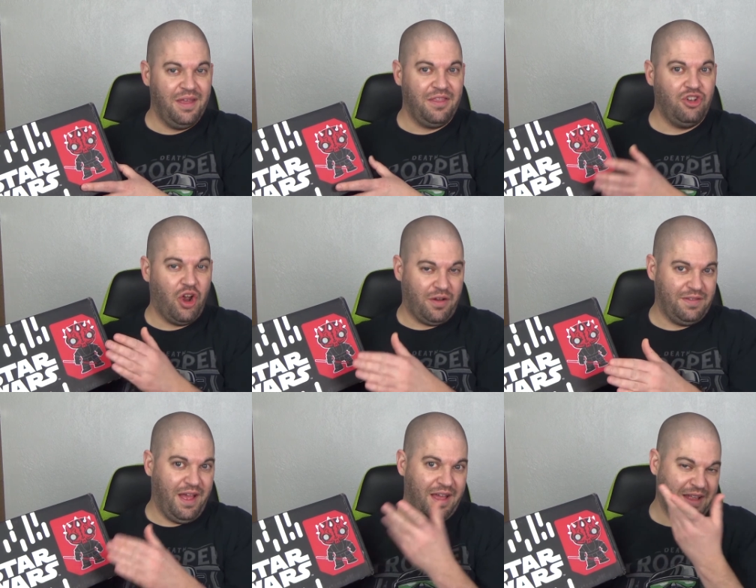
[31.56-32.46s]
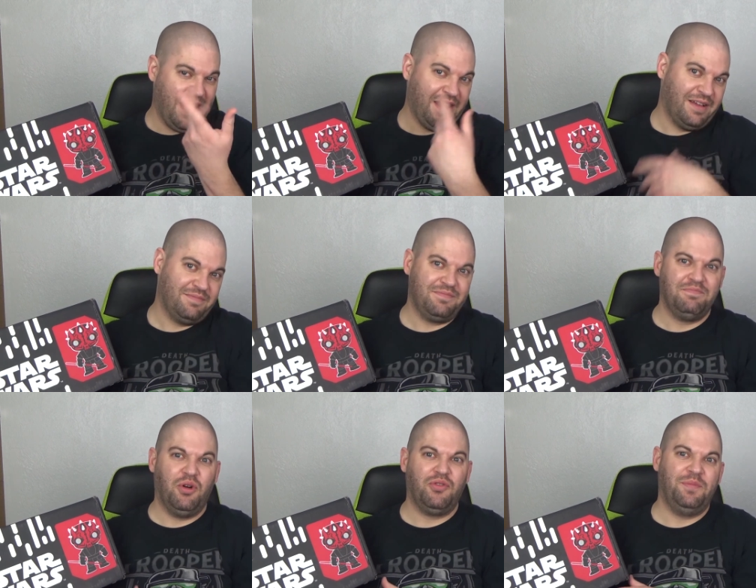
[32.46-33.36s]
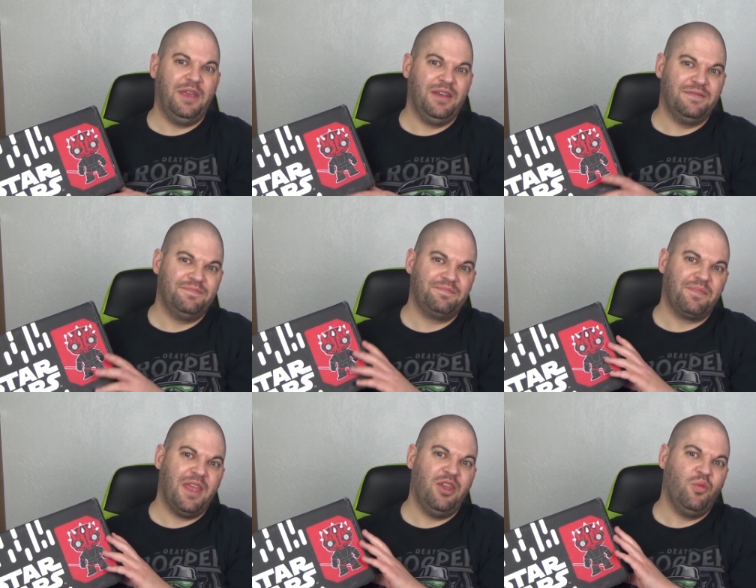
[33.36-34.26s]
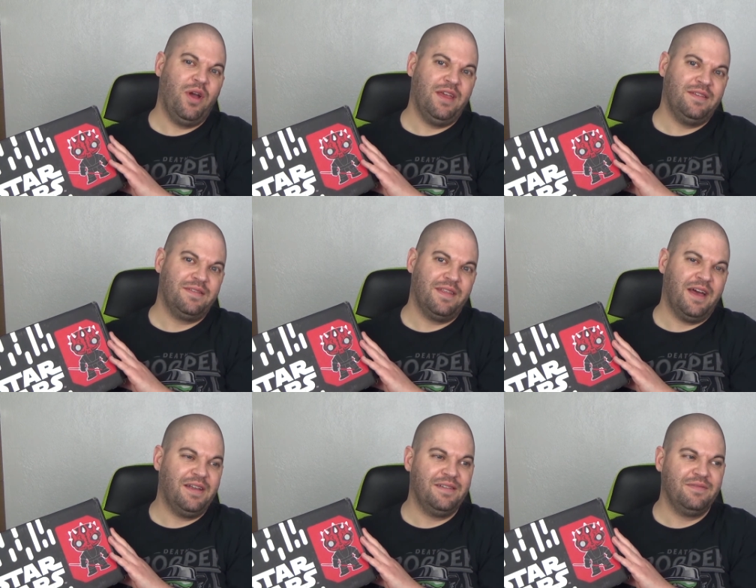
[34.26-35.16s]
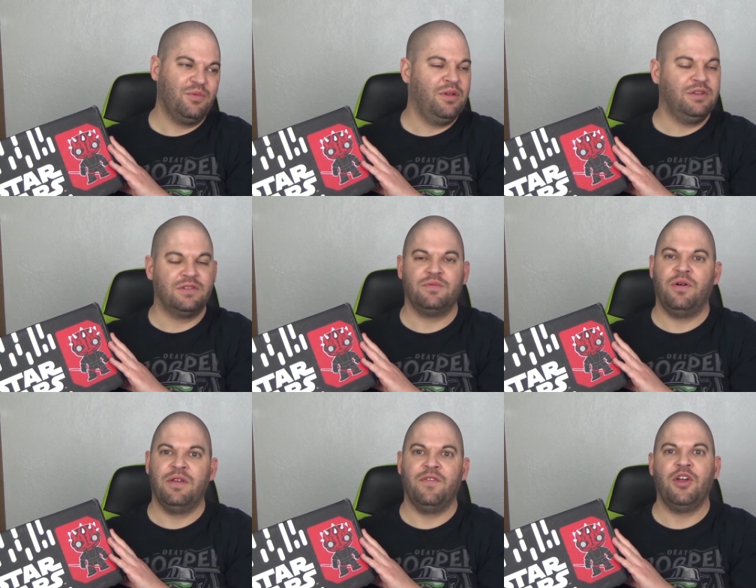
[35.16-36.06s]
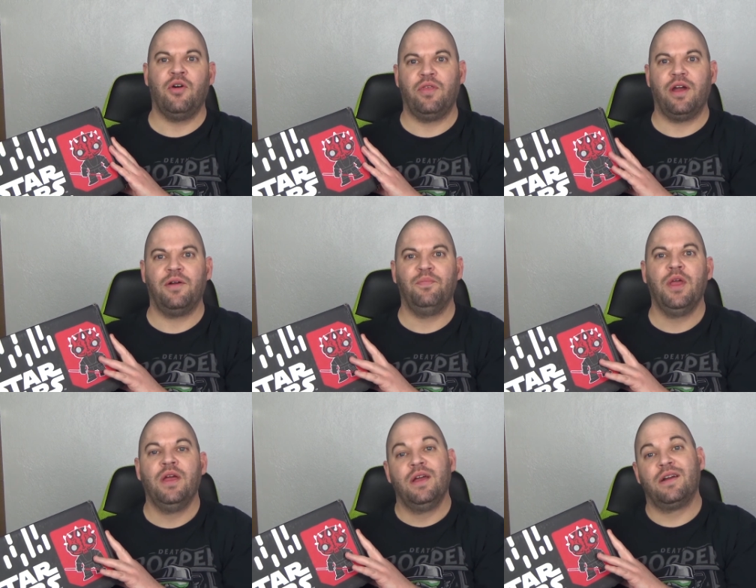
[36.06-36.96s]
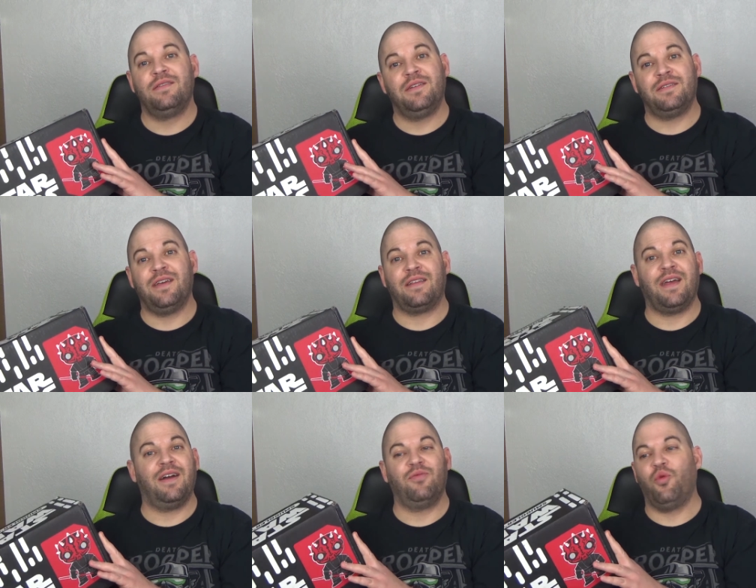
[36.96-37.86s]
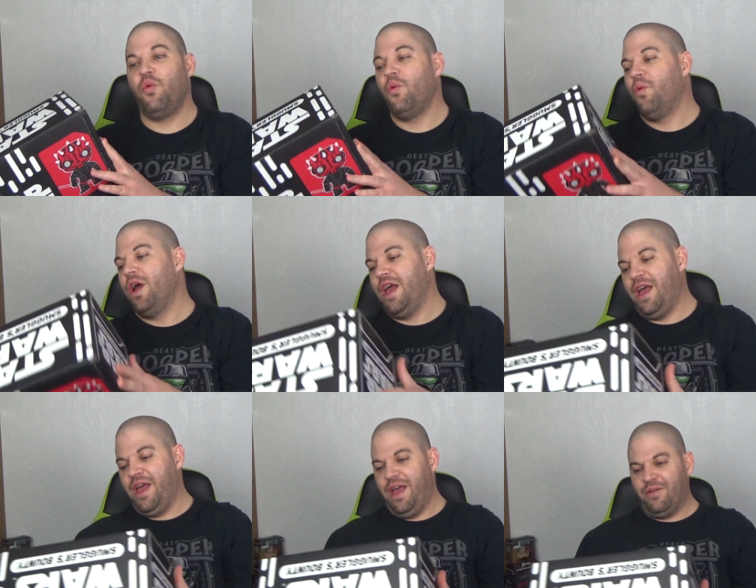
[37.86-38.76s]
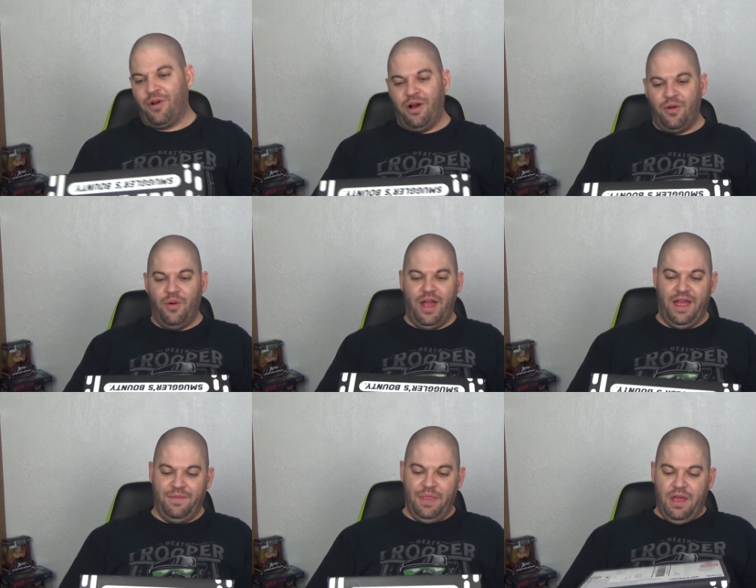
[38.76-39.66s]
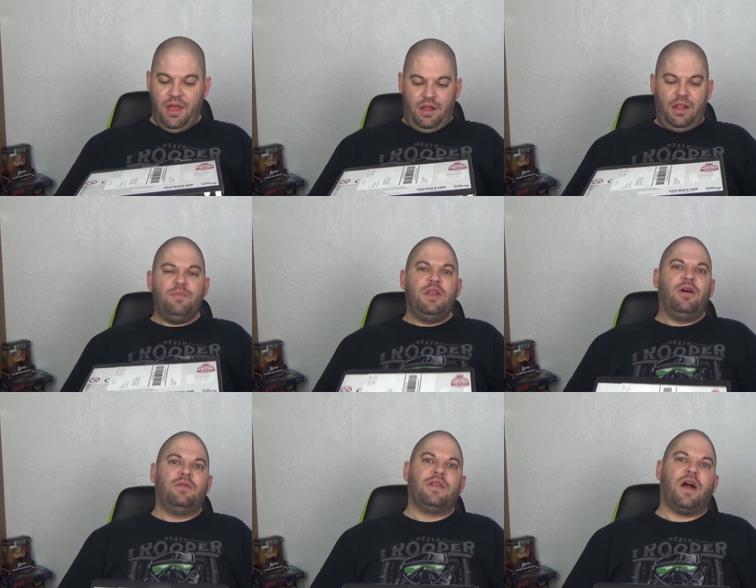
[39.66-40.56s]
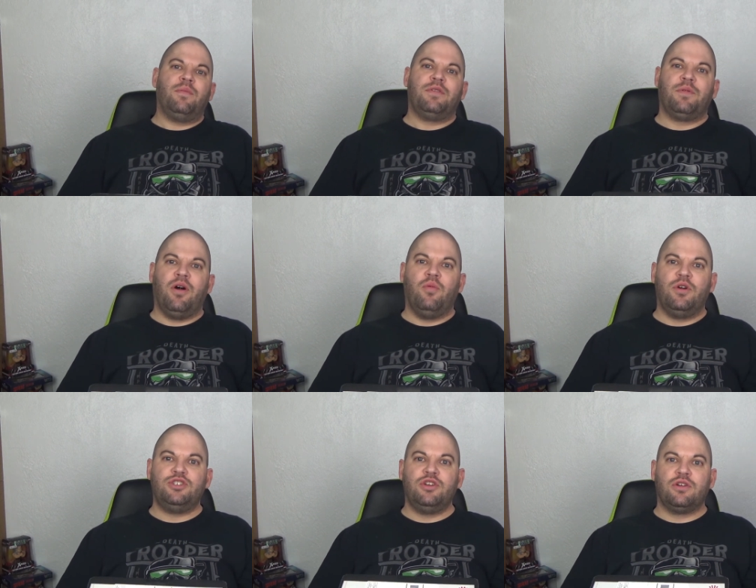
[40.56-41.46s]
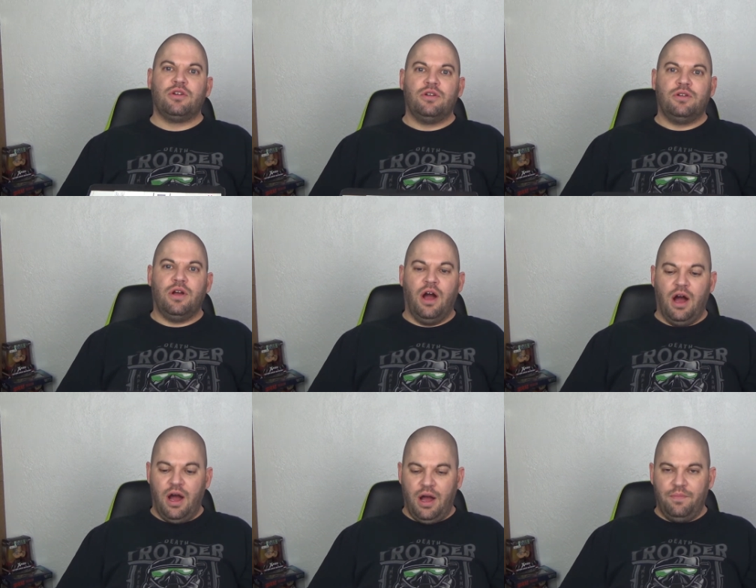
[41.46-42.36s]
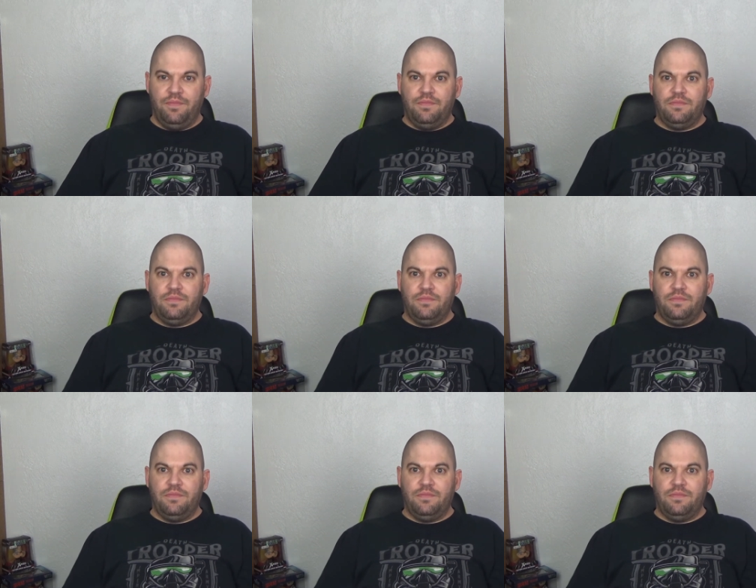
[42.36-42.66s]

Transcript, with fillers: The dark side kind of pulls me in. in ways that we just won't even go there, because you could take that way wrong way. Let me know in the comments below what your um,